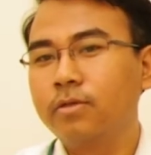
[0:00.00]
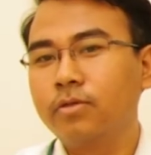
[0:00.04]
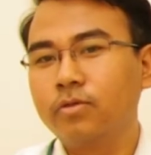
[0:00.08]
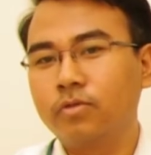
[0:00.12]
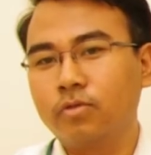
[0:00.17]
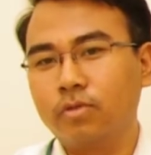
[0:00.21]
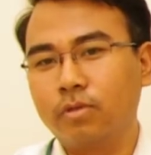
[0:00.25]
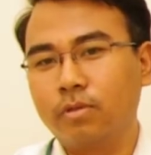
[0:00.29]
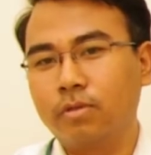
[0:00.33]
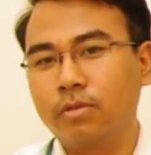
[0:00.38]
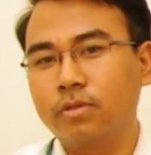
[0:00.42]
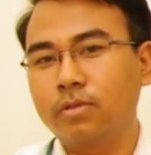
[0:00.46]

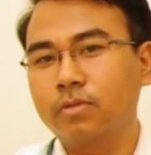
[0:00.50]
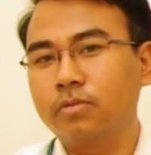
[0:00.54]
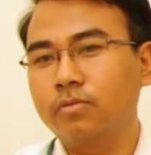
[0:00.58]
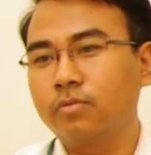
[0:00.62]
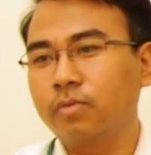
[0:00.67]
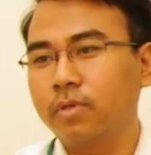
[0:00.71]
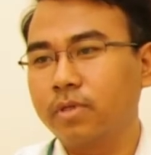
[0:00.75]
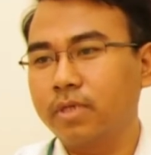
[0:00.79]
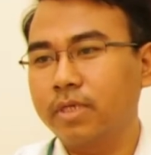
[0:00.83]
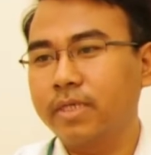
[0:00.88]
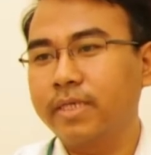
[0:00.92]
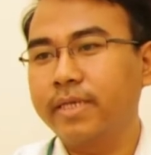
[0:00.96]
So I was
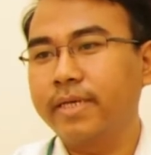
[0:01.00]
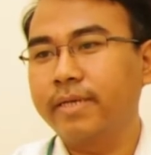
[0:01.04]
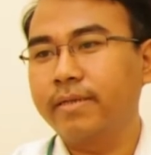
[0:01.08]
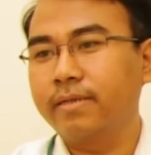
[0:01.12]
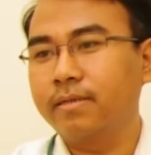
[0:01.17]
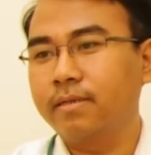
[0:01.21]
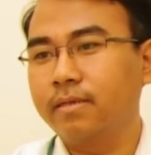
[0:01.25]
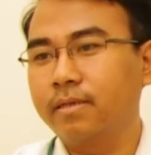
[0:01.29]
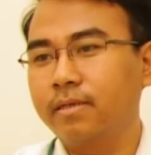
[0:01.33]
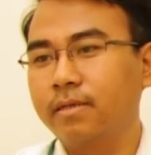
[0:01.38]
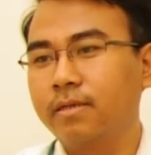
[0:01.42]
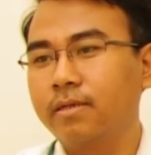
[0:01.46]
working there
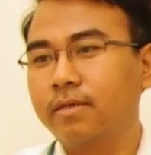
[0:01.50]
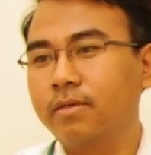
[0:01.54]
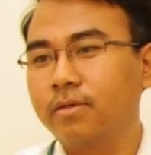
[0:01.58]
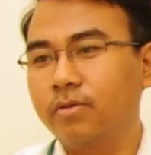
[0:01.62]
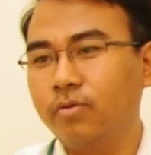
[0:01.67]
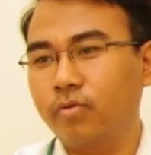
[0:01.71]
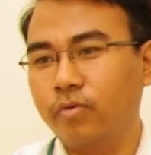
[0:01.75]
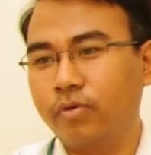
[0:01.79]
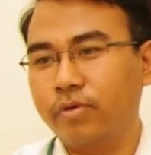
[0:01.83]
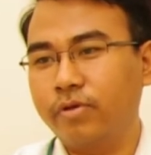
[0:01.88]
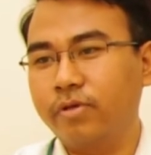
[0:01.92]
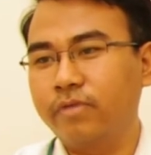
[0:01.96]
in the
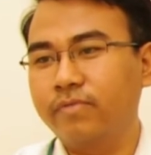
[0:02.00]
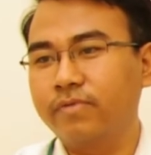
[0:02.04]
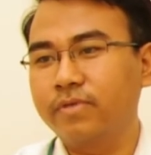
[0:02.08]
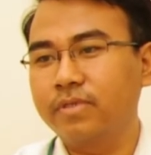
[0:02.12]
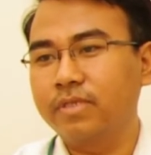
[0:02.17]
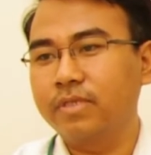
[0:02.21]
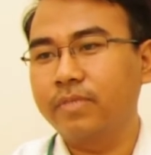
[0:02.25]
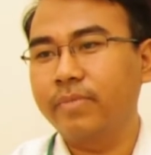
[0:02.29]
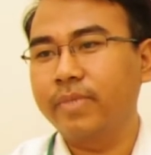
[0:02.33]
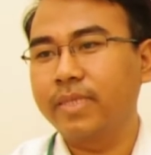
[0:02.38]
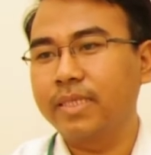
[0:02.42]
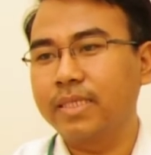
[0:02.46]
Korea
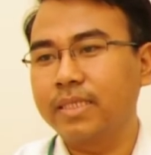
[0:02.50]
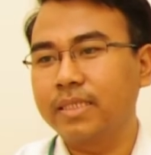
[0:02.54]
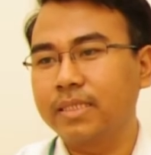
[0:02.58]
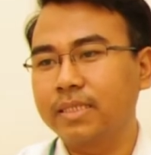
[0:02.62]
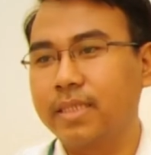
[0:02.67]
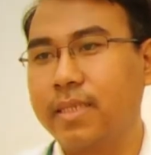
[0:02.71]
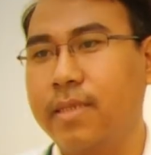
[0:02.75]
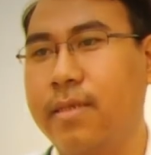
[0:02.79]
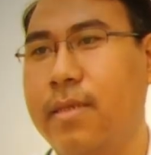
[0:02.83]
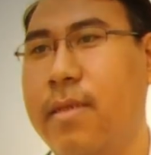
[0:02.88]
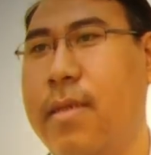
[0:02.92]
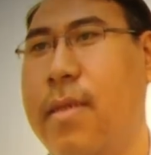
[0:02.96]
University Medical
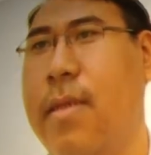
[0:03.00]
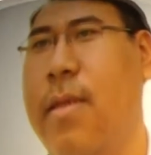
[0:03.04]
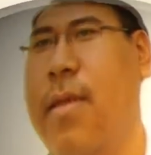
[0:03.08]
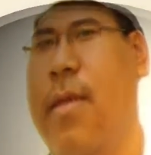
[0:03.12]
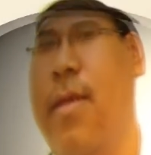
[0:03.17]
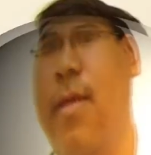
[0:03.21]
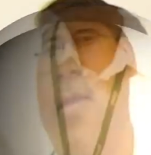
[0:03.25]
Center.